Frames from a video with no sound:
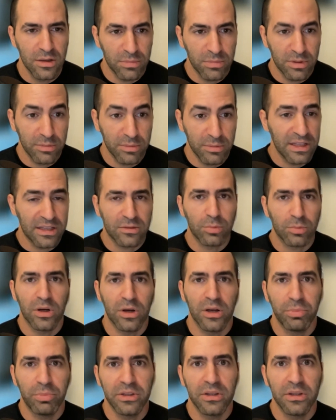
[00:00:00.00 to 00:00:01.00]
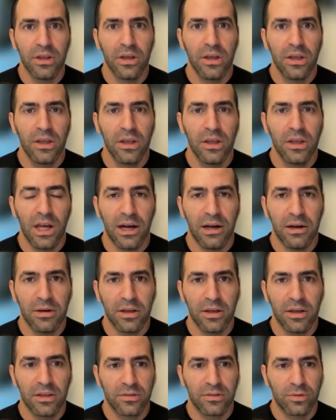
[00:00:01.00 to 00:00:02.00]
Maybe that's why. But
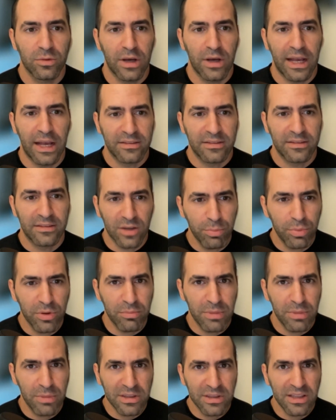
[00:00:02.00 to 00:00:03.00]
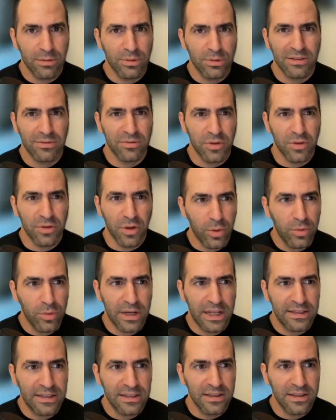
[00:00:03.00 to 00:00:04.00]
So at some point, maybe they would have
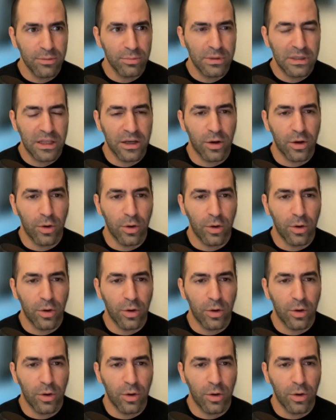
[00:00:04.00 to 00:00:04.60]
known, and then they'd be like,